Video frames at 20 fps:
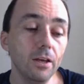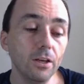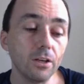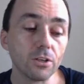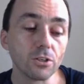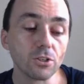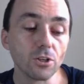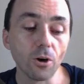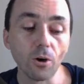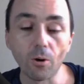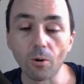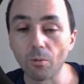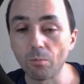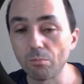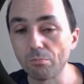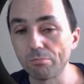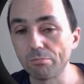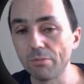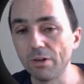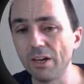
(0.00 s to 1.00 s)
so
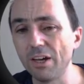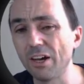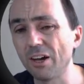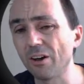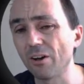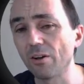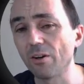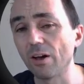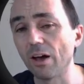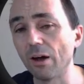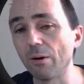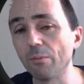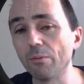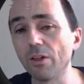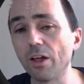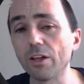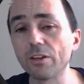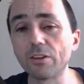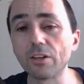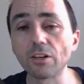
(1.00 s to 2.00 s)
here I will
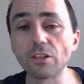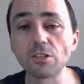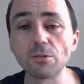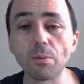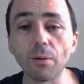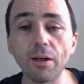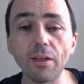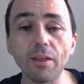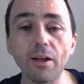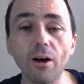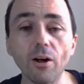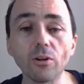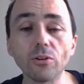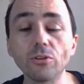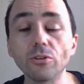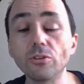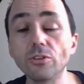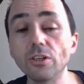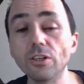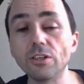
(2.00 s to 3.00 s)
not explain all
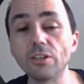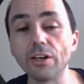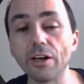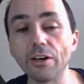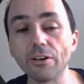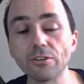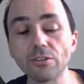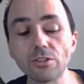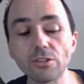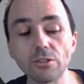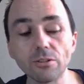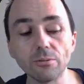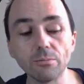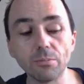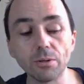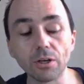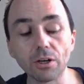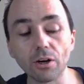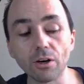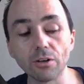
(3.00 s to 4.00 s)
the details
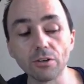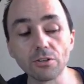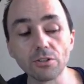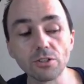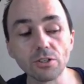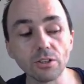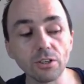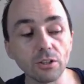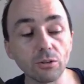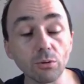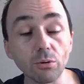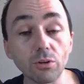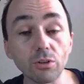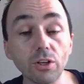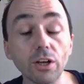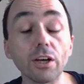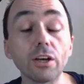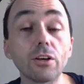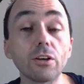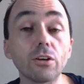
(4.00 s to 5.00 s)
because it will
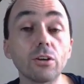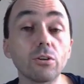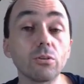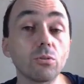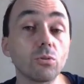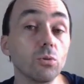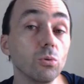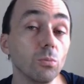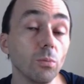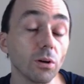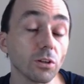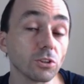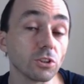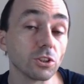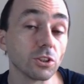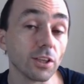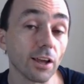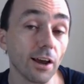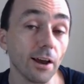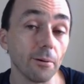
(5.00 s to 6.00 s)
take too
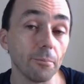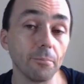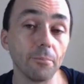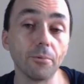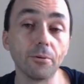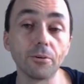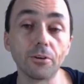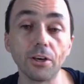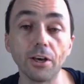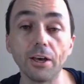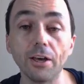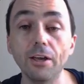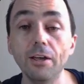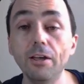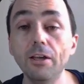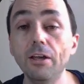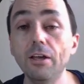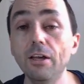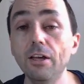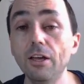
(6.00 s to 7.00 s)
much time. Okay,
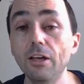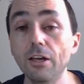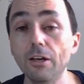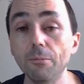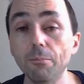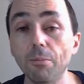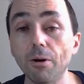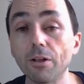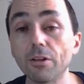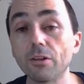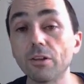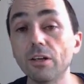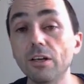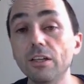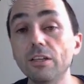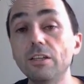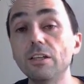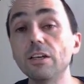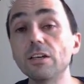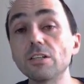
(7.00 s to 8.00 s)
but
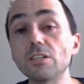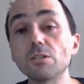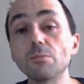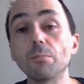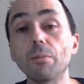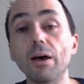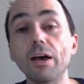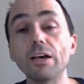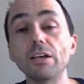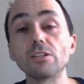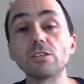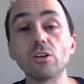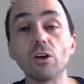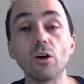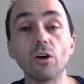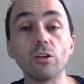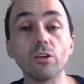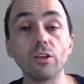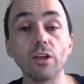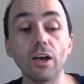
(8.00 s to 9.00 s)
it is based
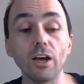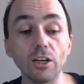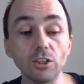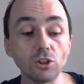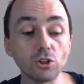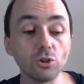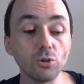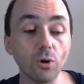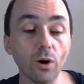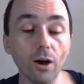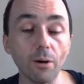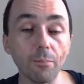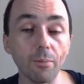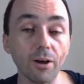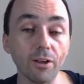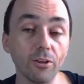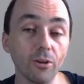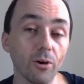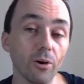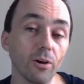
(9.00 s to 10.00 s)
on
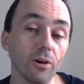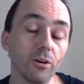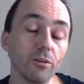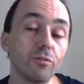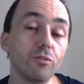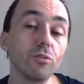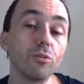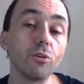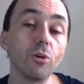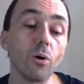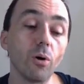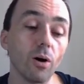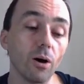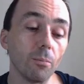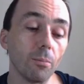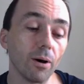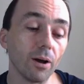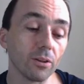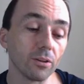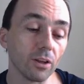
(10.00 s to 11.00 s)
HUI-Miner. If you know
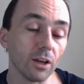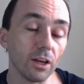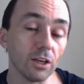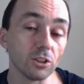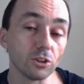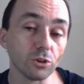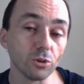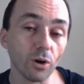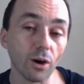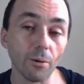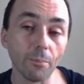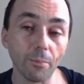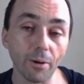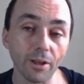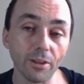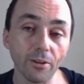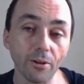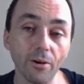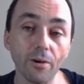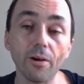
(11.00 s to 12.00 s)
about
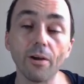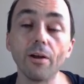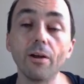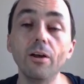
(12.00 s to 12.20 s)
HUI-Miner,